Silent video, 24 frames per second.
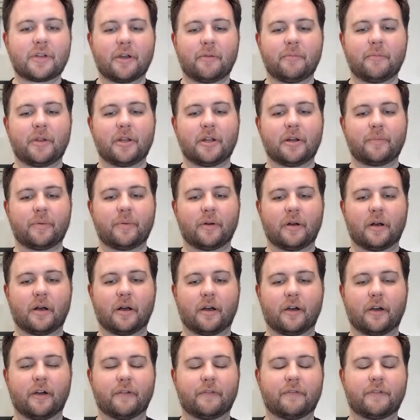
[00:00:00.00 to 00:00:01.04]
coming up
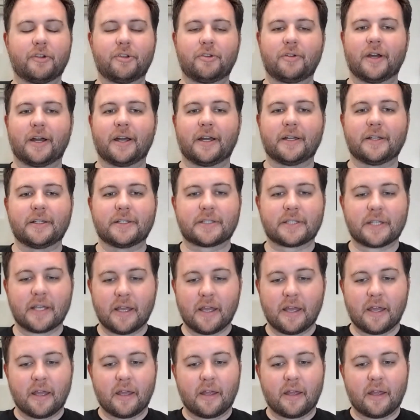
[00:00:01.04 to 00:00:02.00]
uh, for you guys